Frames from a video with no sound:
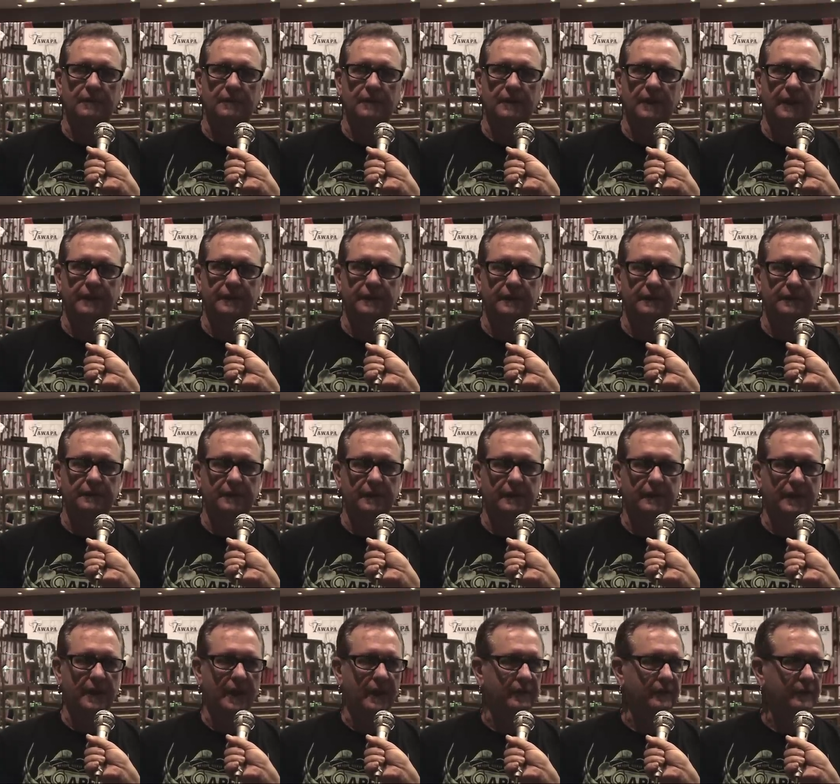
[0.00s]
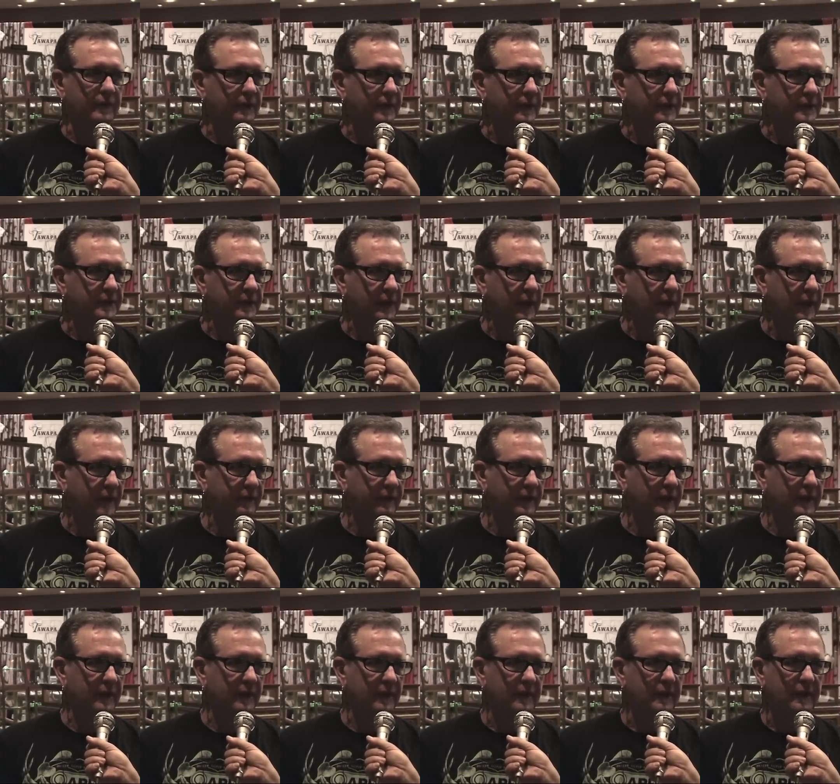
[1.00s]
not just the tattooing side of
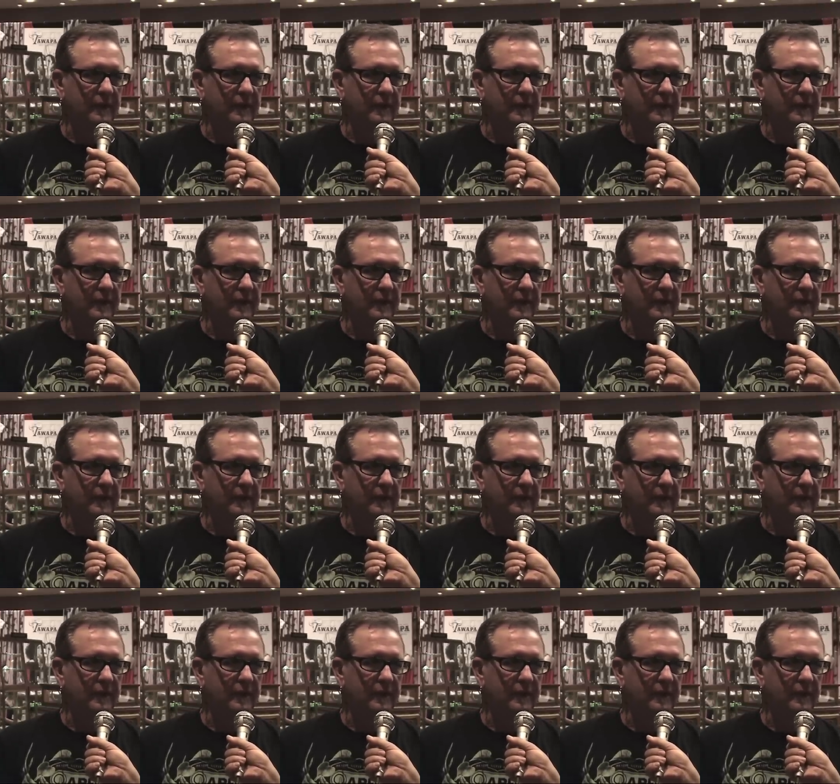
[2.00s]
it,